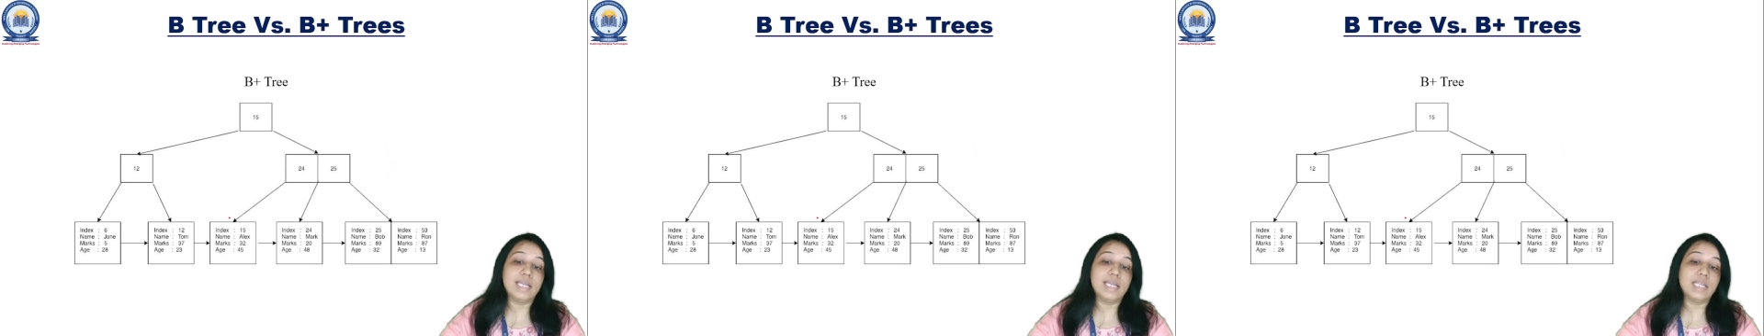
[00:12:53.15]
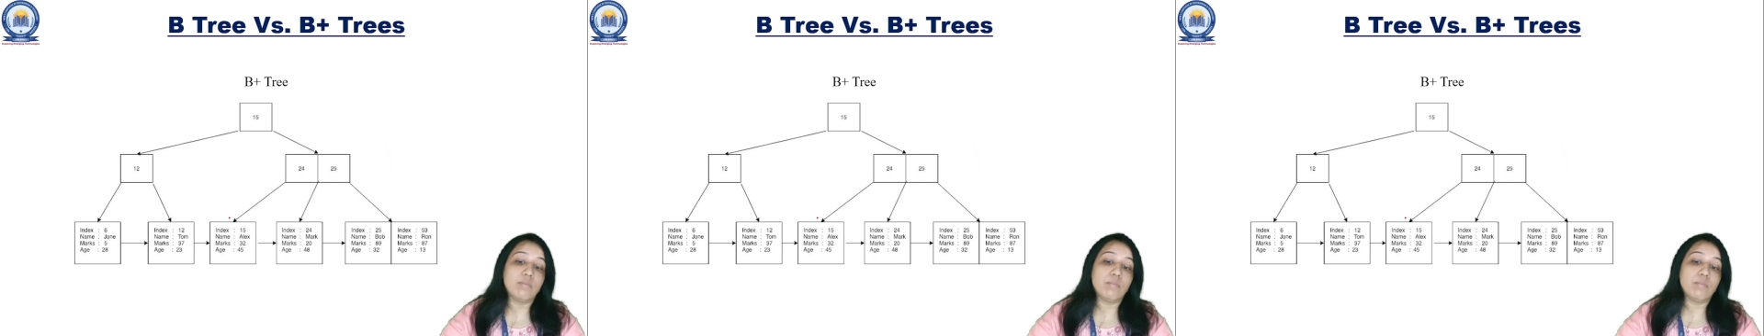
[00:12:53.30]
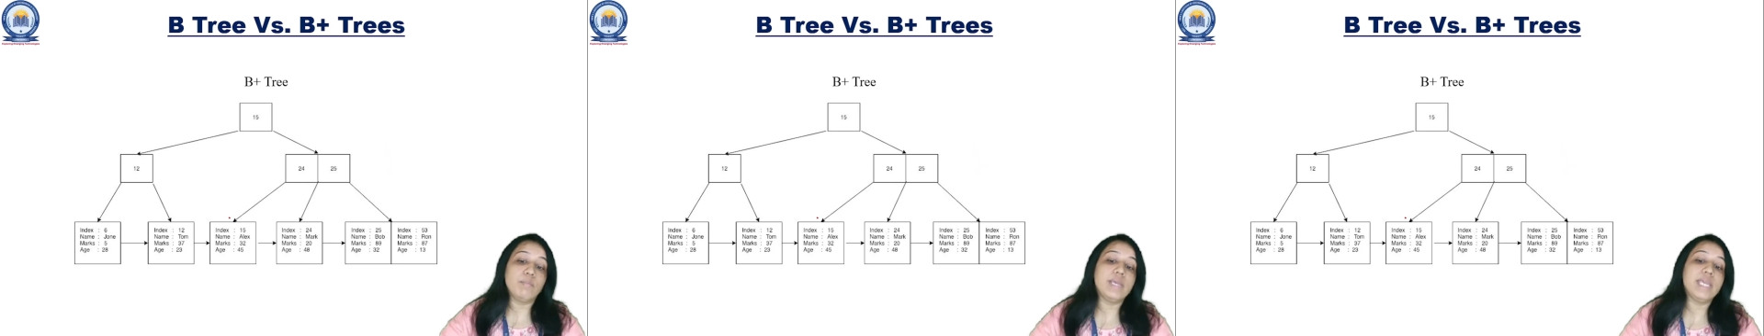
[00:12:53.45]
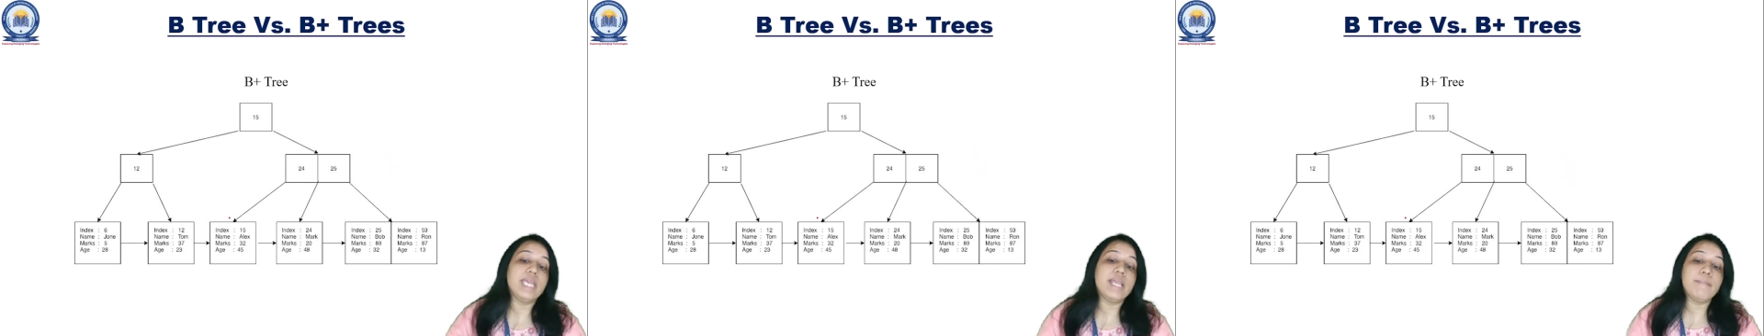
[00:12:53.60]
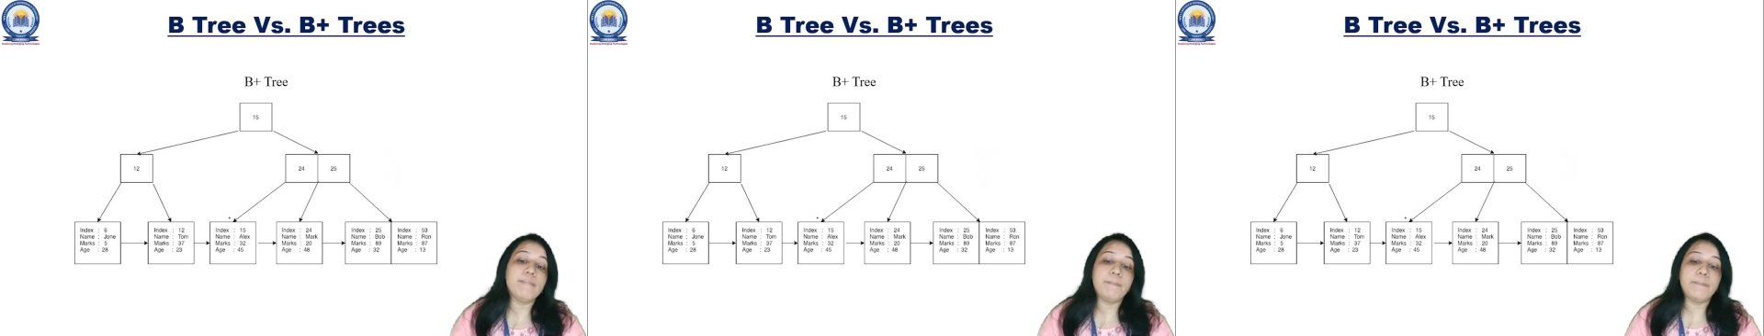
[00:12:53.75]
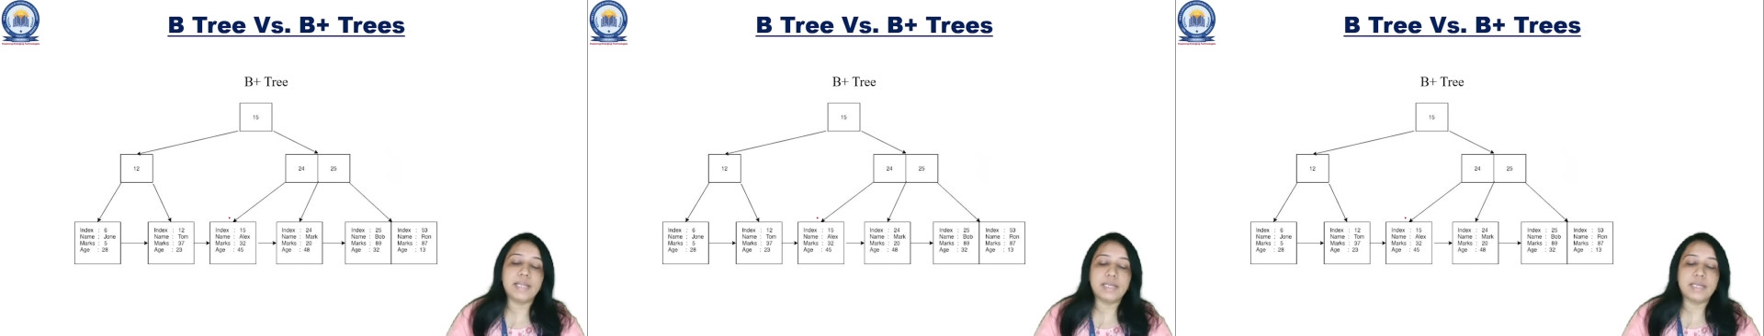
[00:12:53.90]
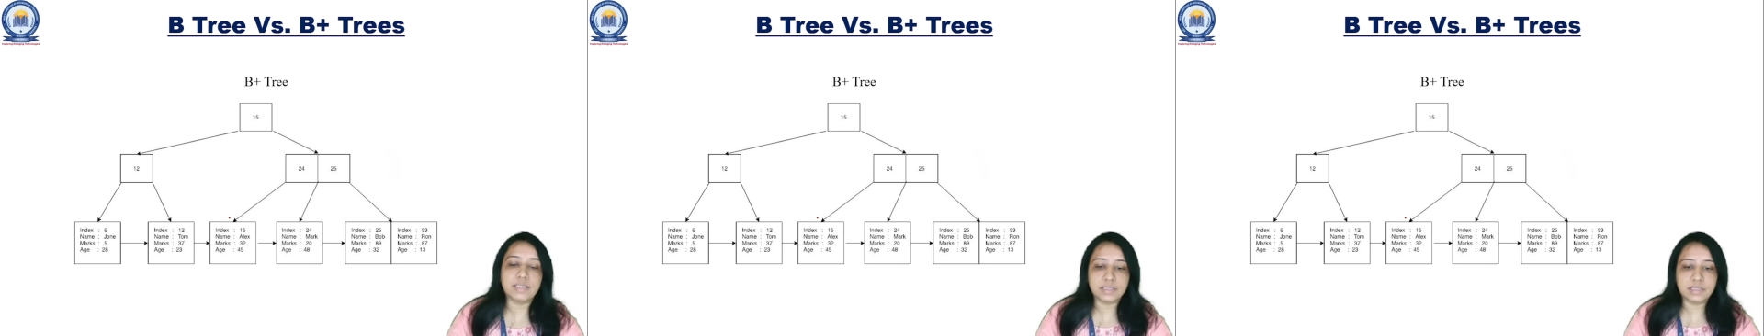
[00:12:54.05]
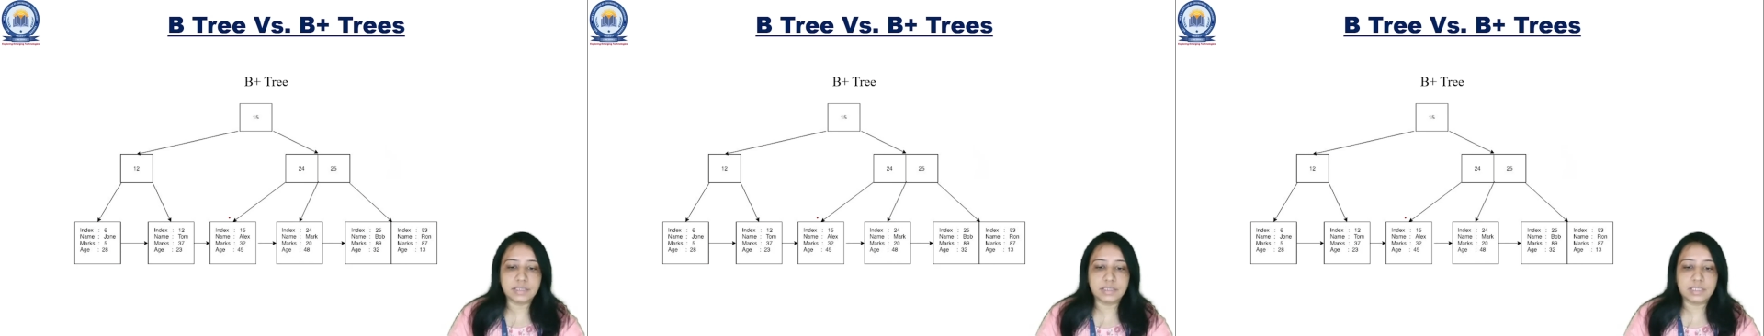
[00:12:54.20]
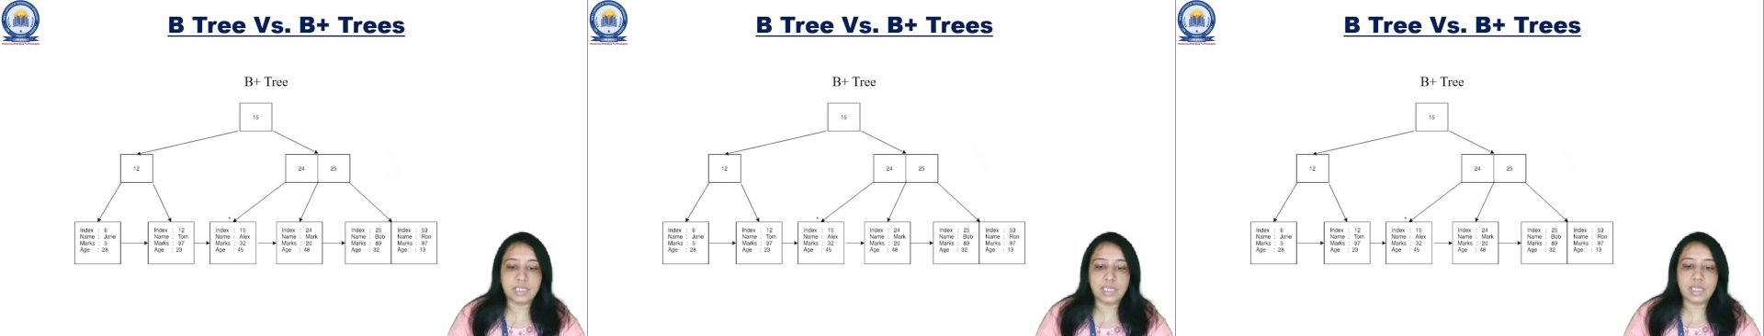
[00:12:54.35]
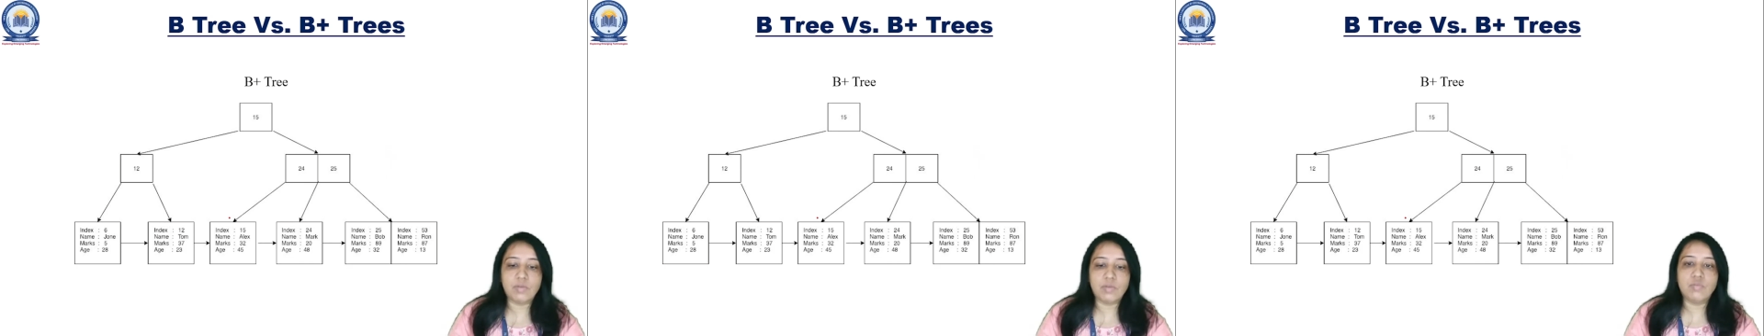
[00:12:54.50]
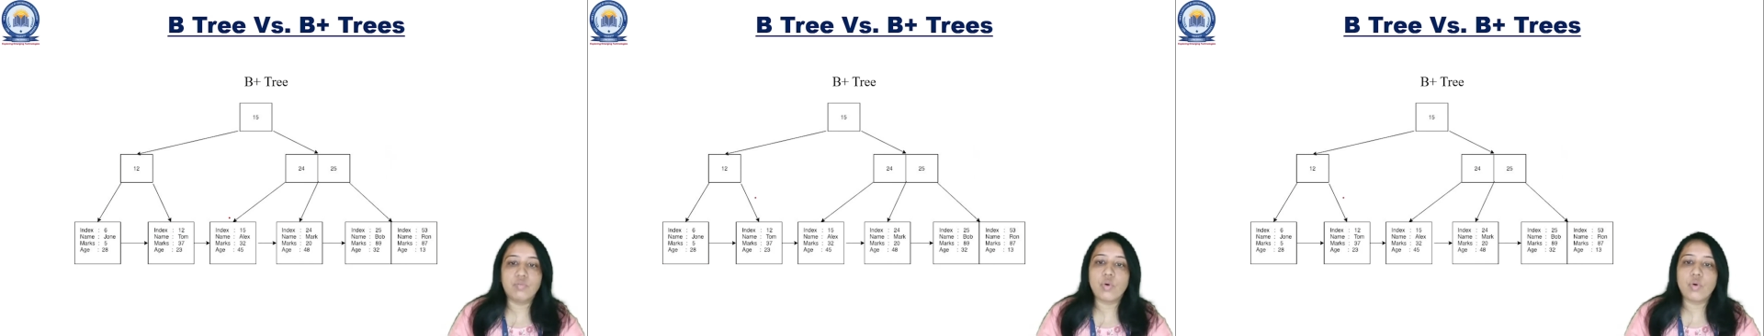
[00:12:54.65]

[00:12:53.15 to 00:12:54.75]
in B+tree